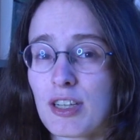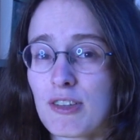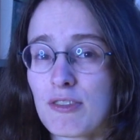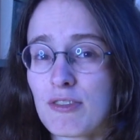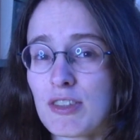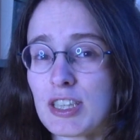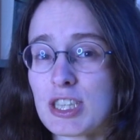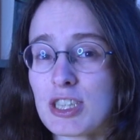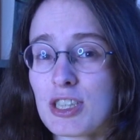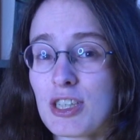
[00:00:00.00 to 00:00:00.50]

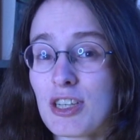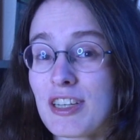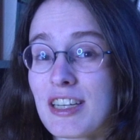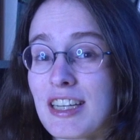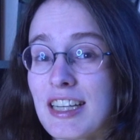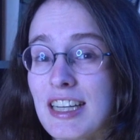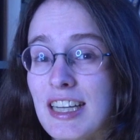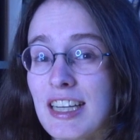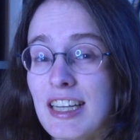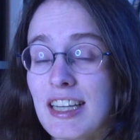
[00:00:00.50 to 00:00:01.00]

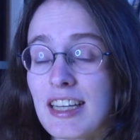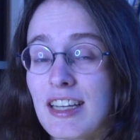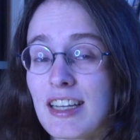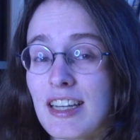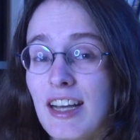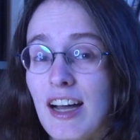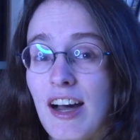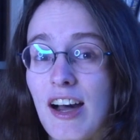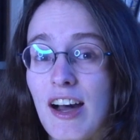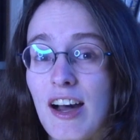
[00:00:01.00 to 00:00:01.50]
convention
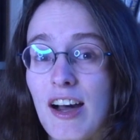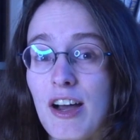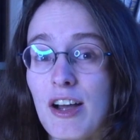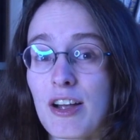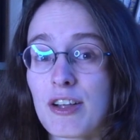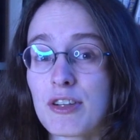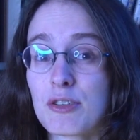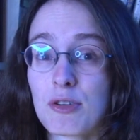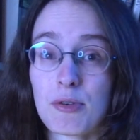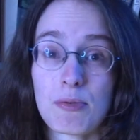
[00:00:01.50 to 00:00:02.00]
in
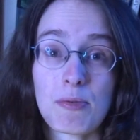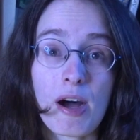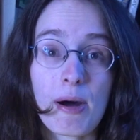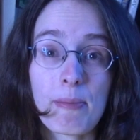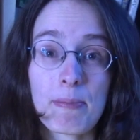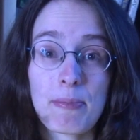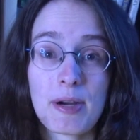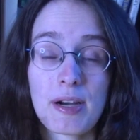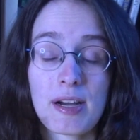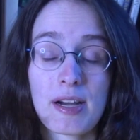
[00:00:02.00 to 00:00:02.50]
uh,
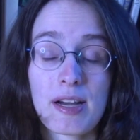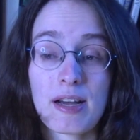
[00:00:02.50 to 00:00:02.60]
Europe